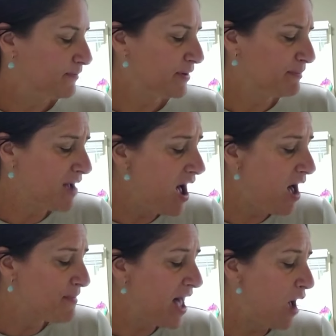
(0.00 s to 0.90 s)
But
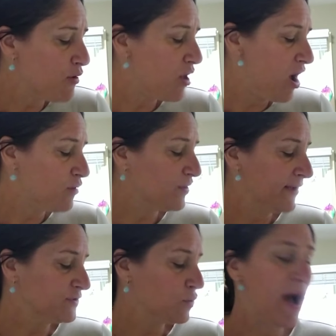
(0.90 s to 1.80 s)
Mom, how long will I
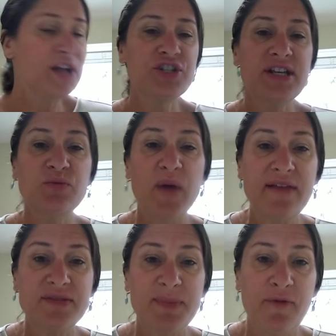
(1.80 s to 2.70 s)
have to watch these
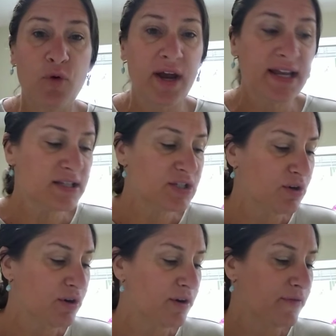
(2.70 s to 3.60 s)
waves before I can
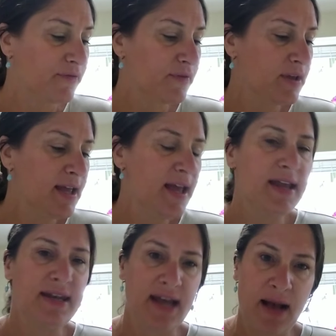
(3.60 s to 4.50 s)
surf?
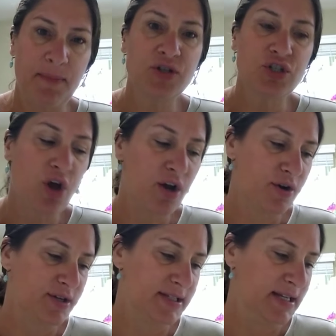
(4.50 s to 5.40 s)
Not much
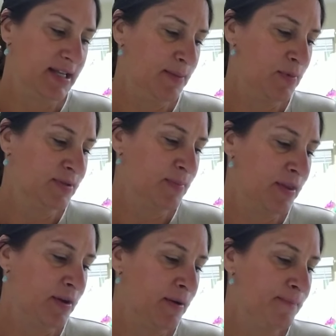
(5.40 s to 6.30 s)
longer, said Chemo's
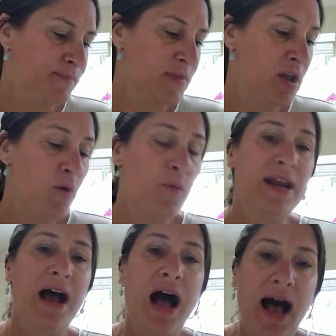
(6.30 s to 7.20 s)
mother. When
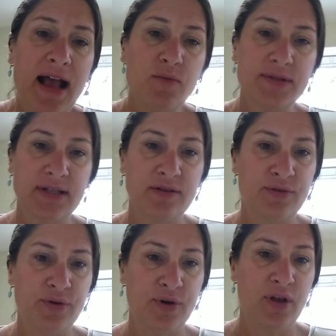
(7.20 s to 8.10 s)
I was a little
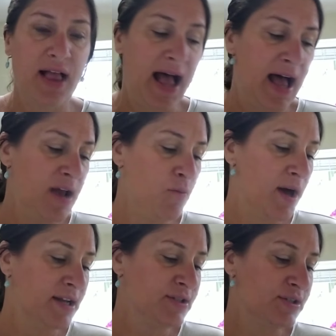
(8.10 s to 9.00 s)
girl, I
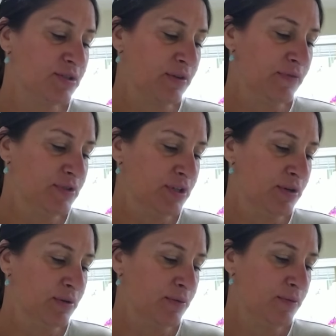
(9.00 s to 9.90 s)
wanted to surf
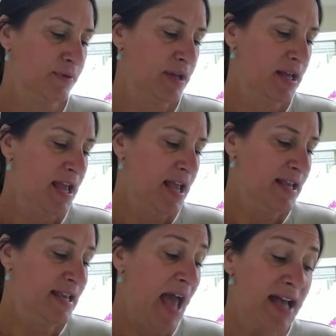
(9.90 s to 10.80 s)
too.
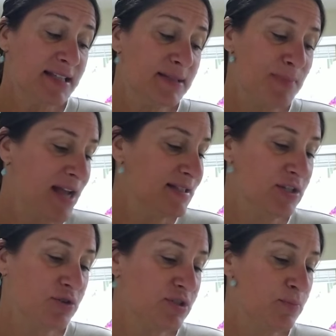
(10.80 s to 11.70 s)
Yes, my
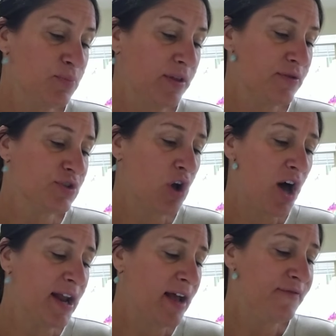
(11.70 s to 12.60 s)
sisters and brothers
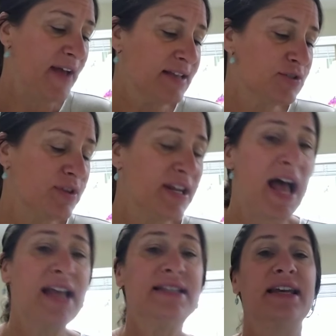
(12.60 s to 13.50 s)
caught on faster than
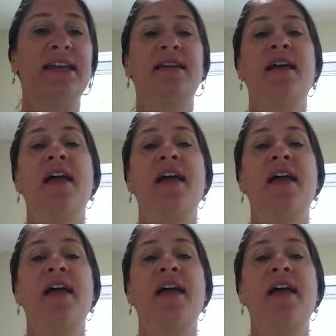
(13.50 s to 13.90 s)
I did.